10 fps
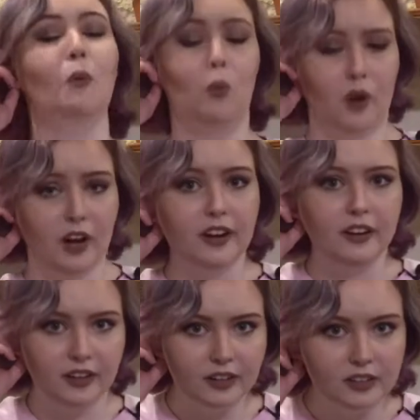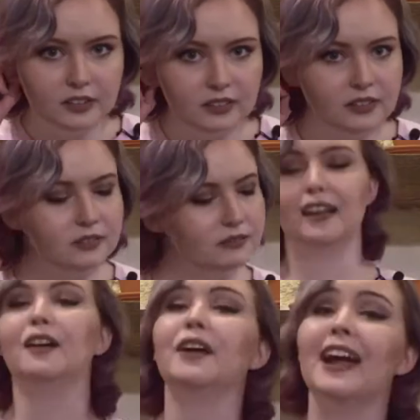Water.
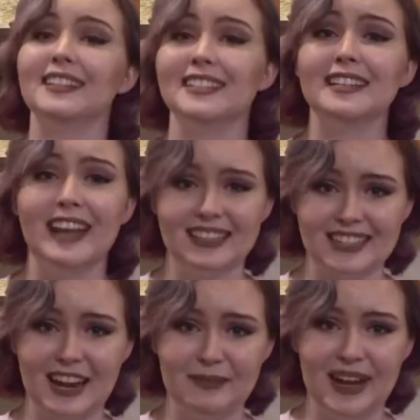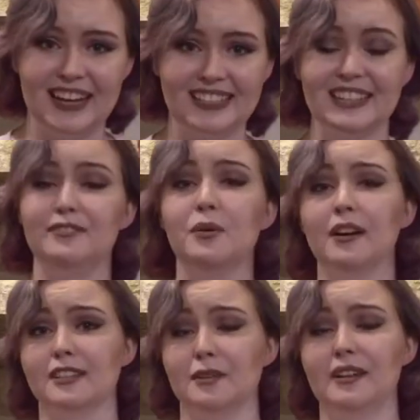All right, until next time, guys. If you
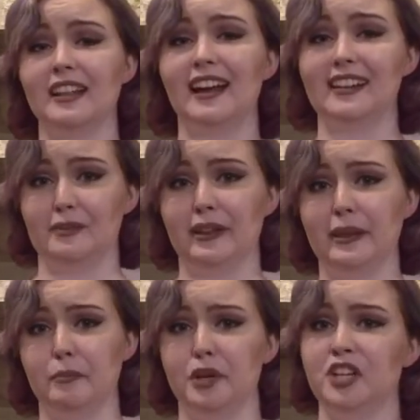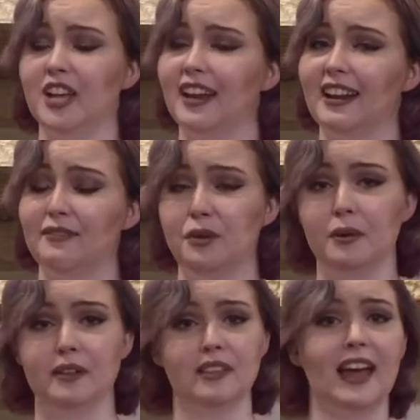are so inclined, I'd really appreciate it if you
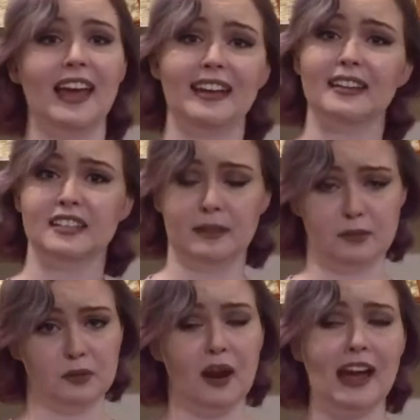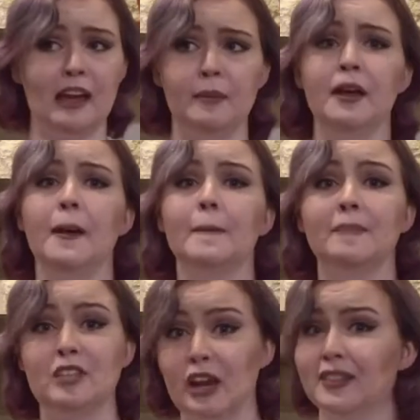could like and subscribe.
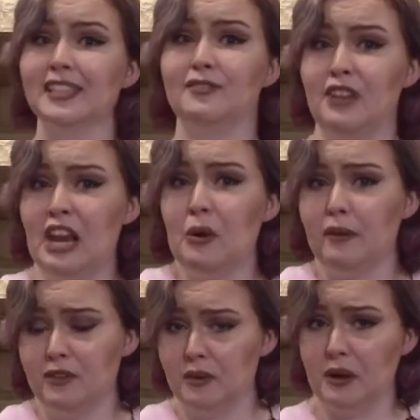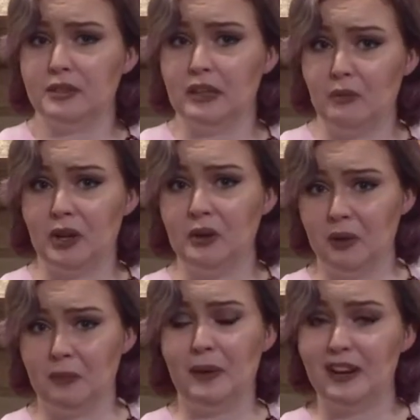Share this video if you know someone who
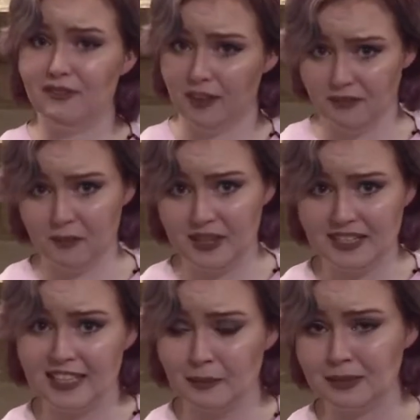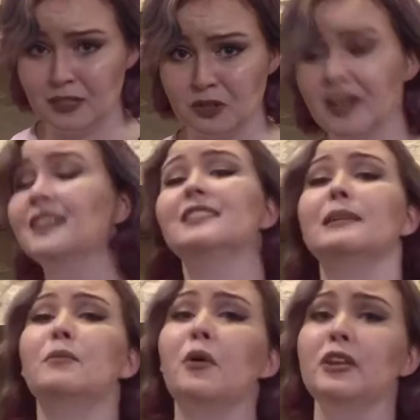could benefit from these tips and tricks.
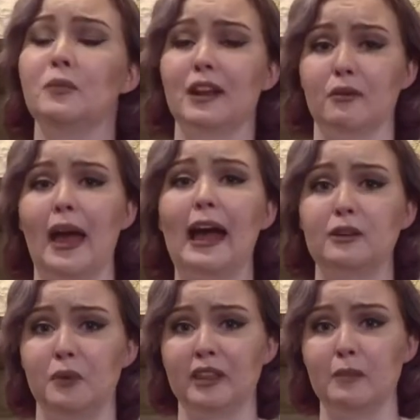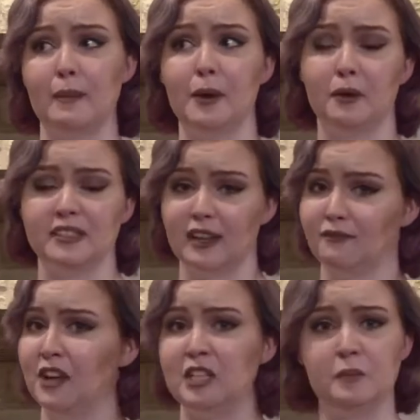The more you interact with my posts on
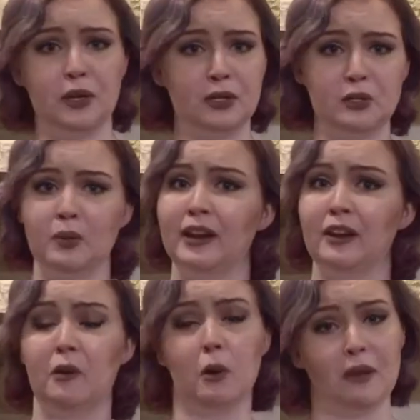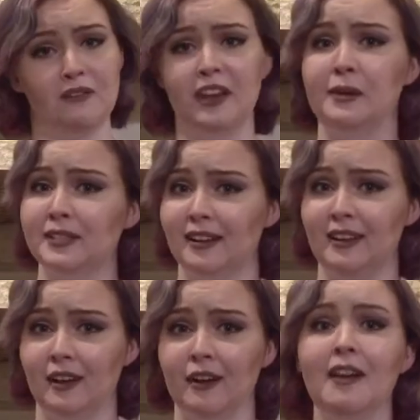Facebook, Twitter, or my videos
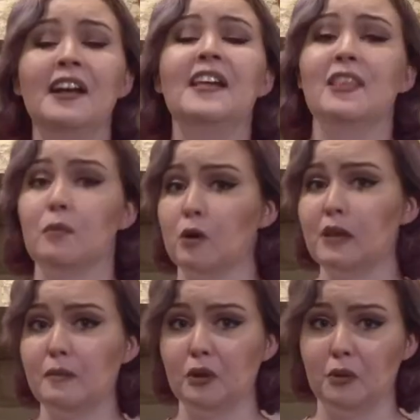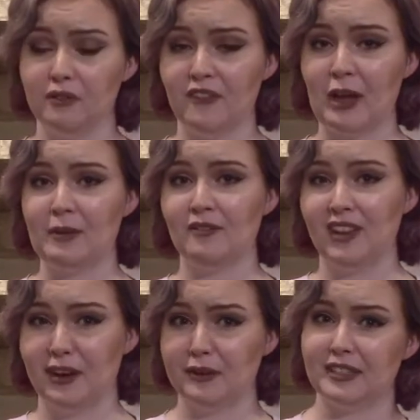on here, the more people who will find my
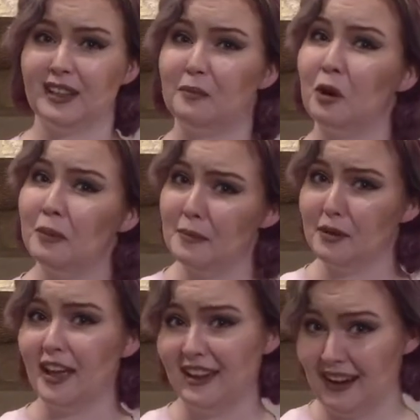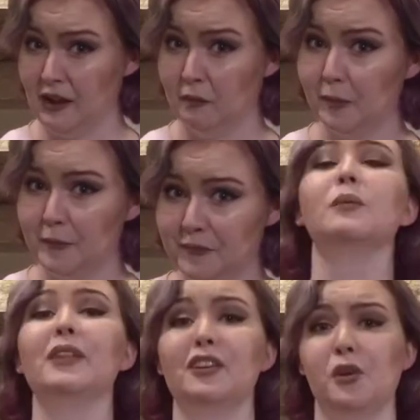videos and the more people I can help.
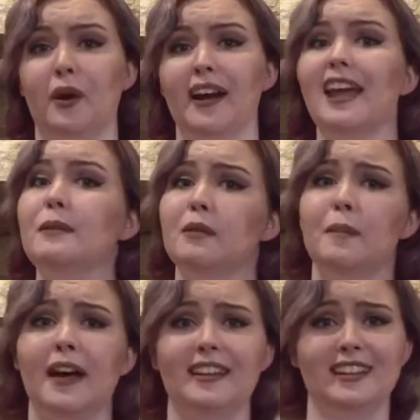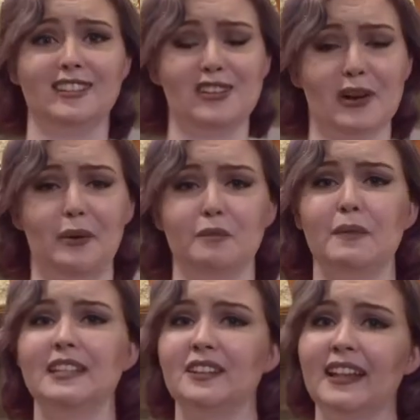Whether you are able-bodied, struggle with
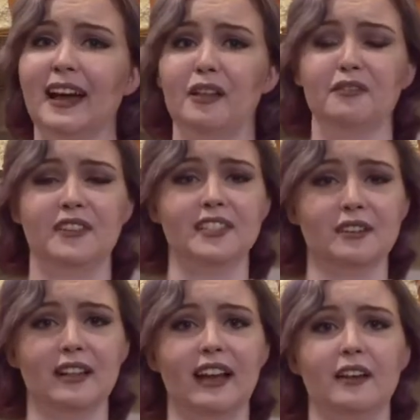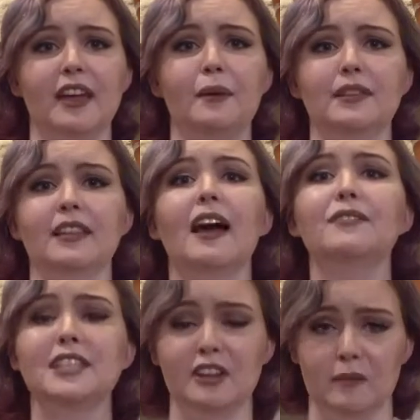mental health, physical health, I would
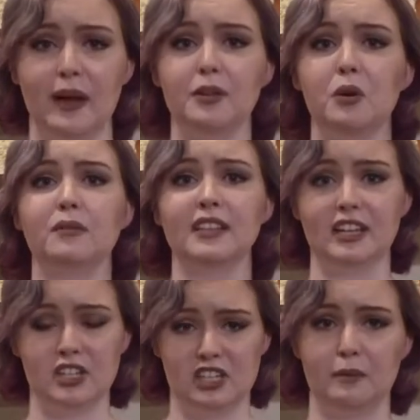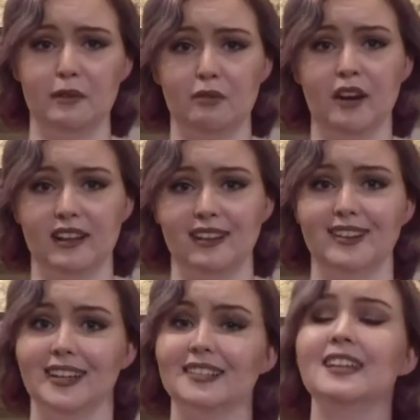love to hear about your relationship with chronic
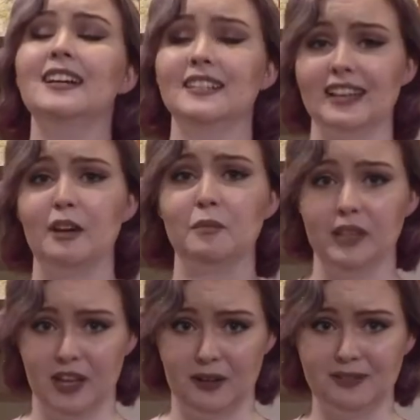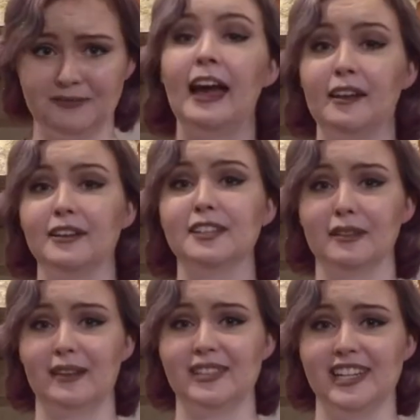illness down below. I'd also
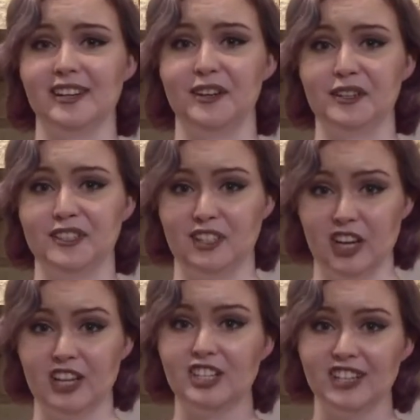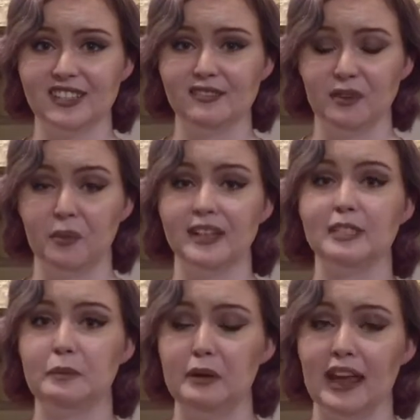love to hear your suggestions for what
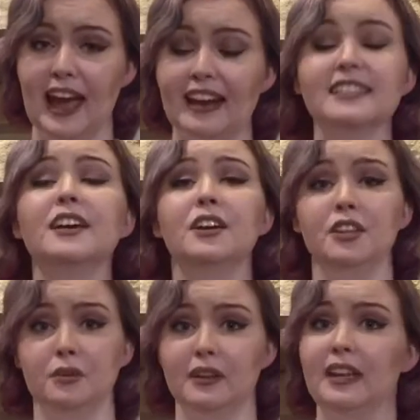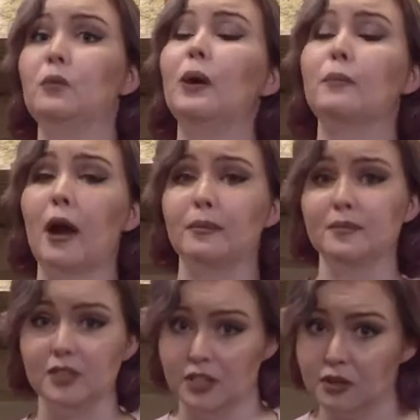Spoonie hacks you need. What
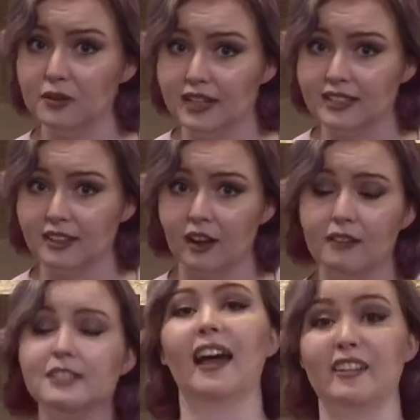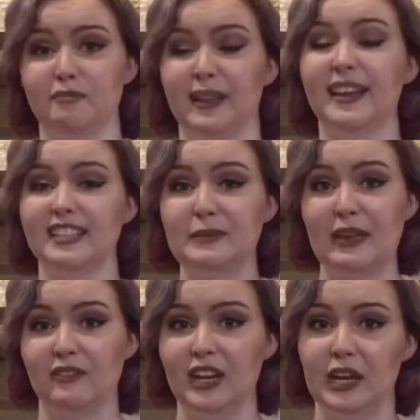problems do you need solved? I have plans to
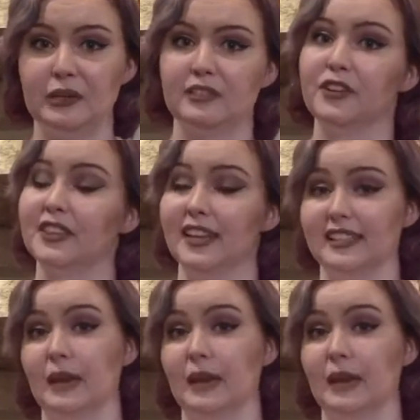make videos for things